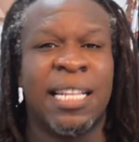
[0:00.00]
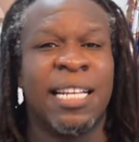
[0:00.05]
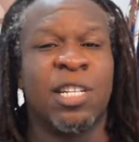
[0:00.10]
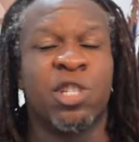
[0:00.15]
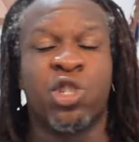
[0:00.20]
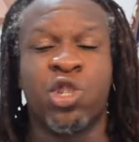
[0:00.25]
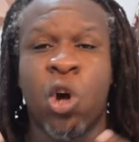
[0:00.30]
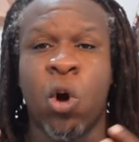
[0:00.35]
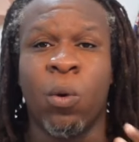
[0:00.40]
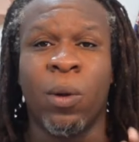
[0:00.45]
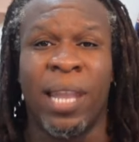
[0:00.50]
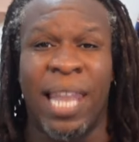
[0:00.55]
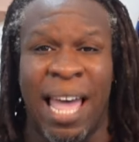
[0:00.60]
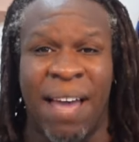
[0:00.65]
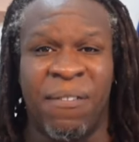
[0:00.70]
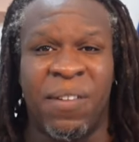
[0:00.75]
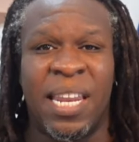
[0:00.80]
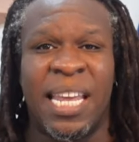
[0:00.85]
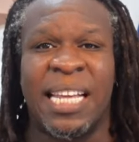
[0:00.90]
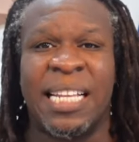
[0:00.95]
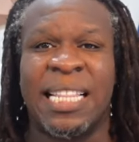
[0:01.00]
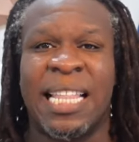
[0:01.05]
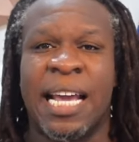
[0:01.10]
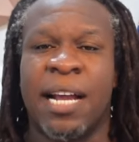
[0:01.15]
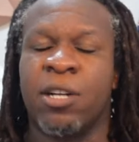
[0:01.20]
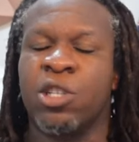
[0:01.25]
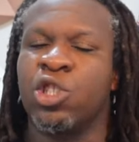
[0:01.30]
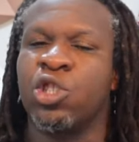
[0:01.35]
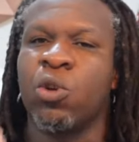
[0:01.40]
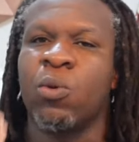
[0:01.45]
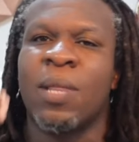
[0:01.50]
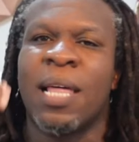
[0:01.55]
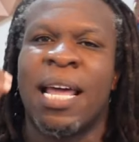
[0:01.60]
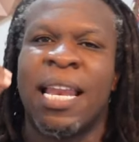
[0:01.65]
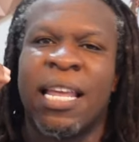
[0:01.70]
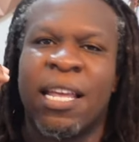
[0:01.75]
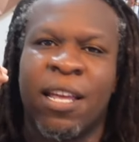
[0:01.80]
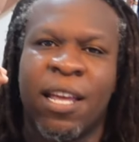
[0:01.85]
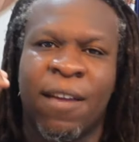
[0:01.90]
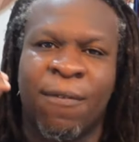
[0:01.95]
There's no leavening there, so
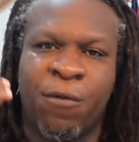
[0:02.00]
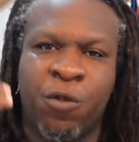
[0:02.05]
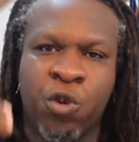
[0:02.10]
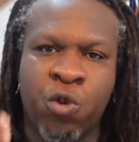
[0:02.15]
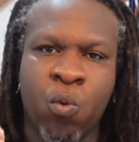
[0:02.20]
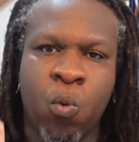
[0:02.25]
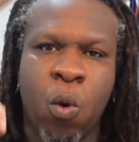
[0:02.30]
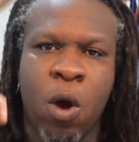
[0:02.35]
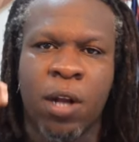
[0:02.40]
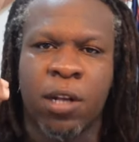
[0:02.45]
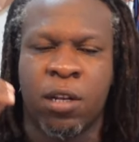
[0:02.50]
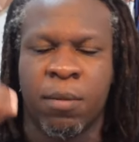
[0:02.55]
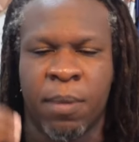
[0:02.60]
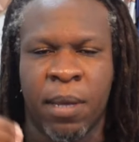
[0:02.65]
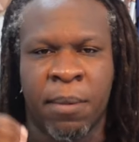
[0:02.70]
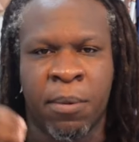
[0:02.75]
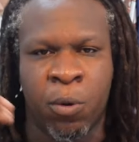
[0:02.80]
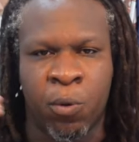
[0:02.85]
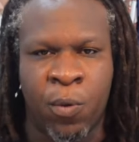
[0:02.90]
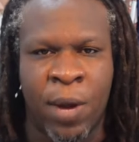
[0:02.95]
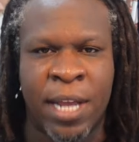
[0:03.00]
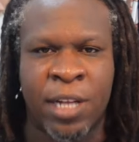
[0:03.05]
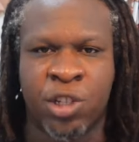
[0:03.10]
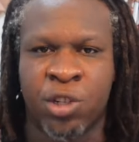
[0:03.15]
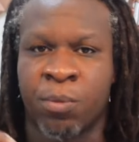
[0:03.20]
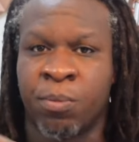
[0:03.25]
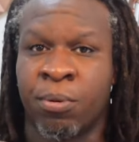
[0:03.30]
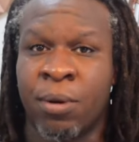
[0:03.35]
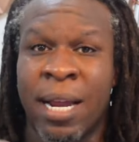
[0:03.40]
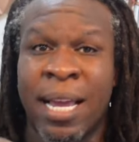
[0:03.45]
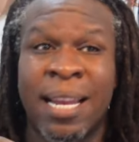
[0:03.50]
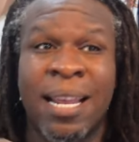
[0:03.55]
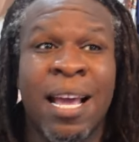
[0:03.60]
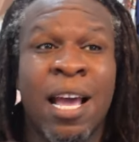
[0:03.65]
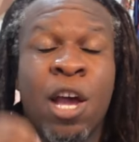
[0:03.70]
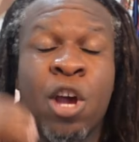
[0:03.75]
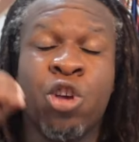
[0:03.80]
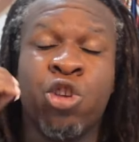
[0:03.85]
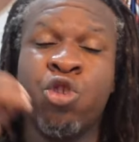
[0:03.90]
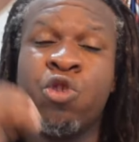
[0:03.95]
that if you want to be able to raise your bread,
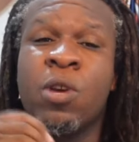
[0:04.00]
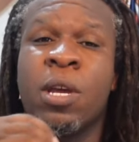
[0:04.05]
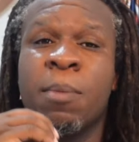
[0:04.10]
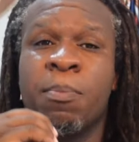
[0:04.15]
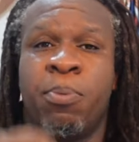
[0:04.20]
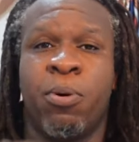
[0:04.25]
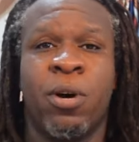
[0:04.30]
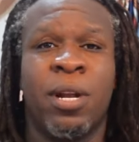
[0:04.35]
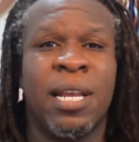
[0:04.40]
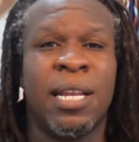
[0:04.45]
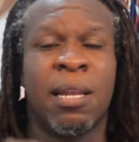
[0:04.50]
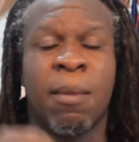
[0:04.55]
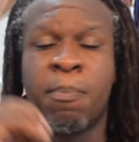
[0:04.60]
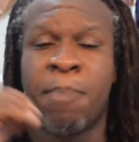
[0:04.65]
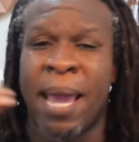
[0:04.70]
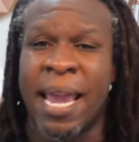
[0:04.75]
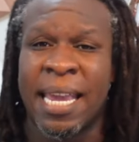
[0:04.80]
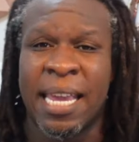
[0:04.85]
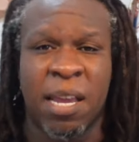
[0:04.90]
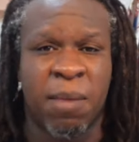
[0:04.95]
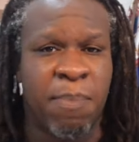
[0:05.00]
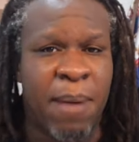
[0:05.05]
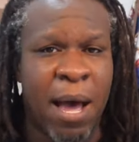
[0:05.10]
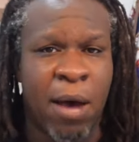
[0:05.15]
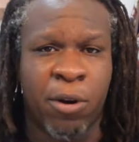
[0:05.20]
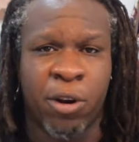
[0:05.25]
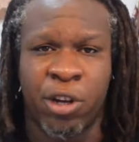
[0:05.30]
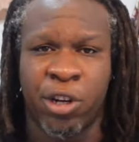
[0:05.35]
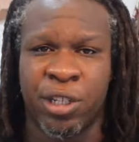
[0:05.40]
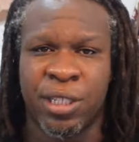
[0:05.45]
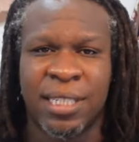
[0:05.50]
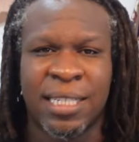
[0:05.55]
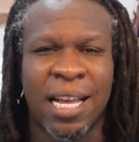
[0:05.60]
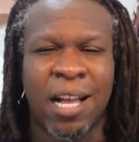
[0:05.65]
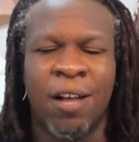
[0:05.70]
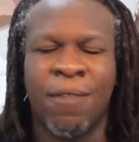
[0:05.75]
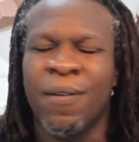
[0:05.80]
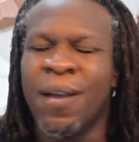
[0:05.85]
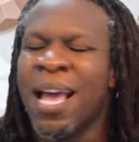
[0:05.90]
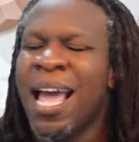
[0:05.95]
you can put in the baking powder
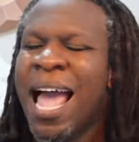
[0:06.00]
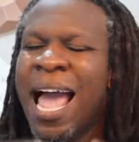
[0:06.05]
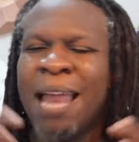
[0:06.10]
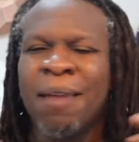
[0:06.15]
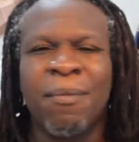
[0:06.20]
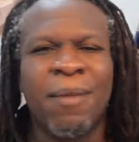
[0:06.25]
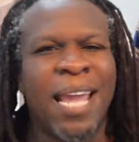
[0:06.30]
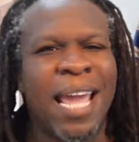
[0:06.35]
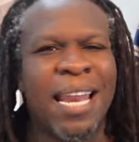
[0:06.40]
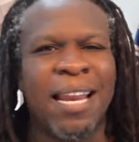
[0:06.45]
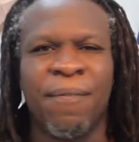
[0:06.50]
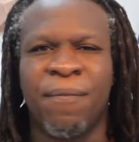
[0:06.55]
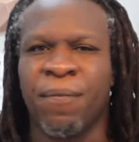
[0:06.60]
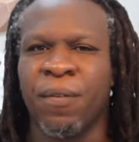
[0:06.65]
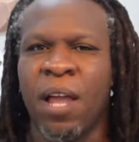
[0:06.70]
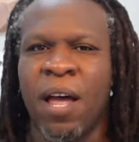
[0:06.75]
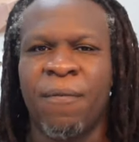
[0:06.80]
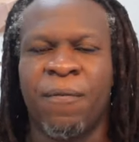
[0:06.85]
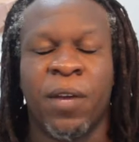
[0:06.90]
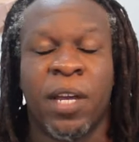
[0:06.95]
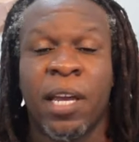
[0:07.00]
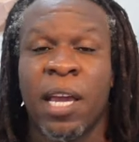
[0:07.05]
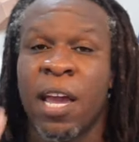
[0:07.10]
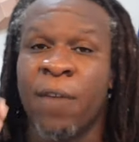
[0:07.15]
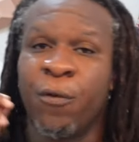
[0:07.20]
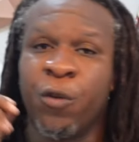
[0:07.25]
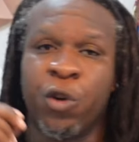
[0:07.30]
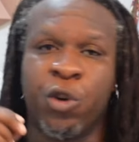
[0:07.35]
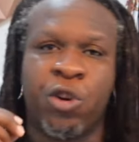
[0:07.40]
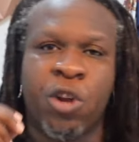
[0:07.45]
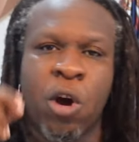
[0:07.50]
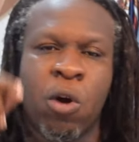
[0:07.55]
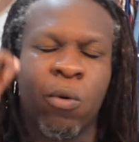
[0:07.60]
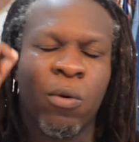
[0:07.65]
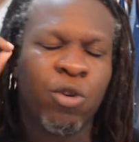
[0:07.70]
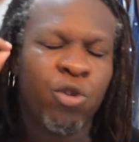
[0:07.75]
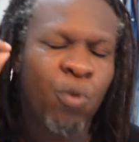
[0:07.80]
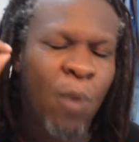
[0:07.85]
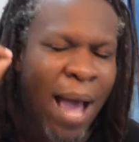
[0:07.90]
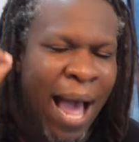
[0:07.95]
yourself and get it fluffy. If you
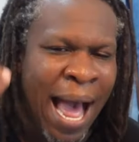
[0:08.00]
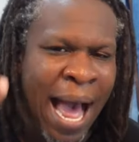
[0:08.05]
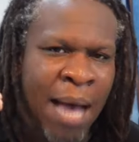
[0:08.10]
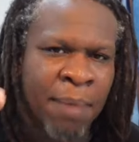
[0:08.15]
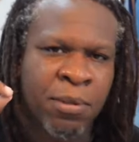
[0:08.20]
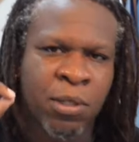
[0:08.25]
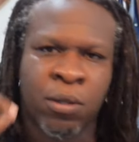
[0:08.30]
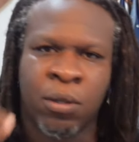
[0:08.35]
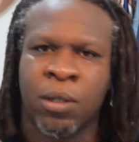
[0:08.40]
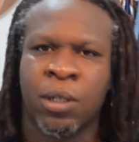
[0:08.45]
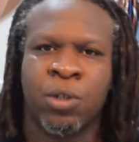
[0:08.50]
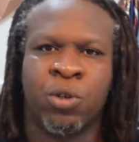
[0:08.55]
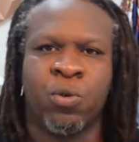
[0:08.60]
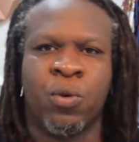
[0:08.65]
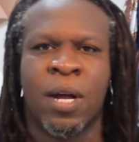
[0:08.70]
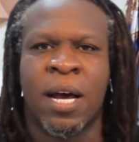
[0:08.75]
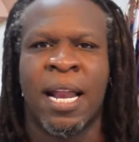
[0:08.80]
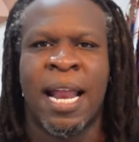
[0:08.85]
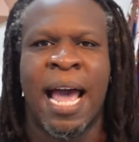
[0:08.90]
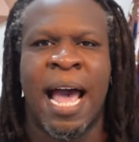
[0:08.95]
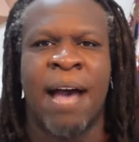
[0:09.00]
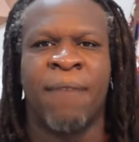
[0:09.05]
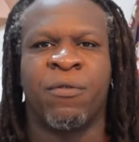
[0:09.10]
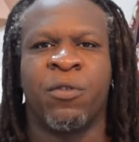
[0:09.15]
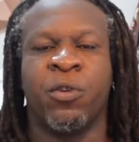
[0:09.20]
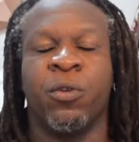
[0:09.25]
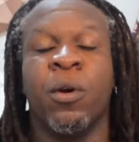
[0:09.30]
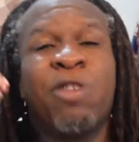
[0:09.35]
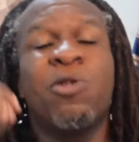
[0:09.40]
don't, you absolutely absolutely do not have to.